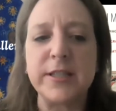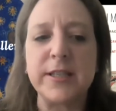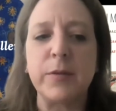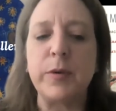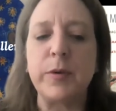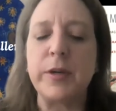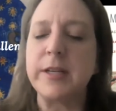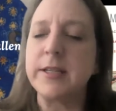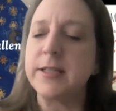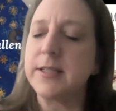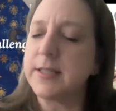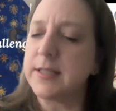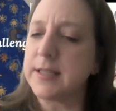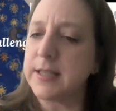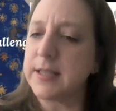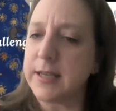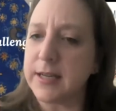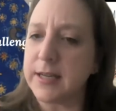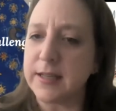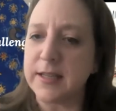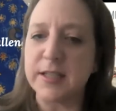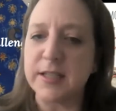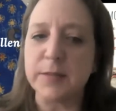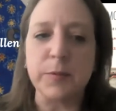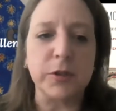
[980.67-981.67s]
that we can
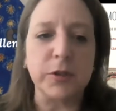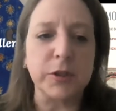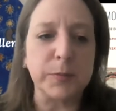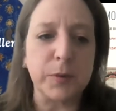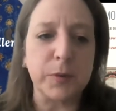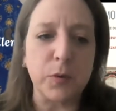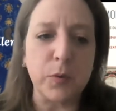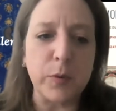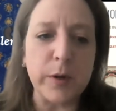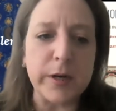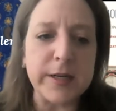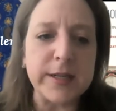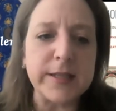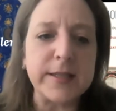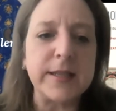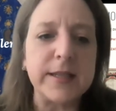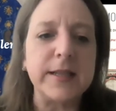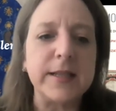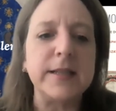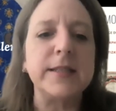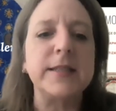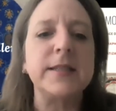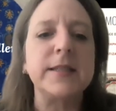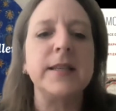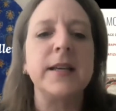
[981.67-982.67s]
see in these multiple
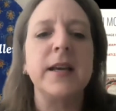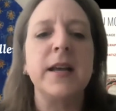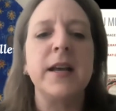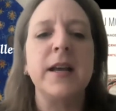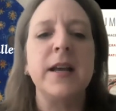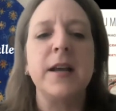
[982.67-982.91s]
witnesses,